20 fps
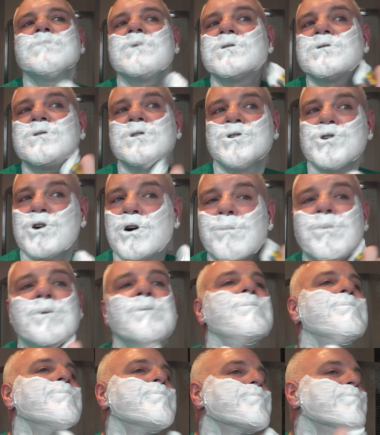does the job
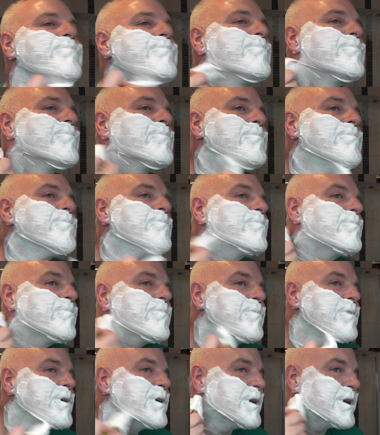
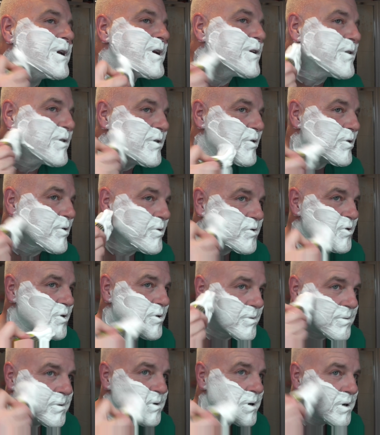that you need it to do.
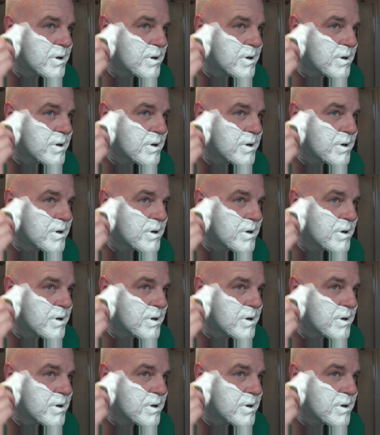So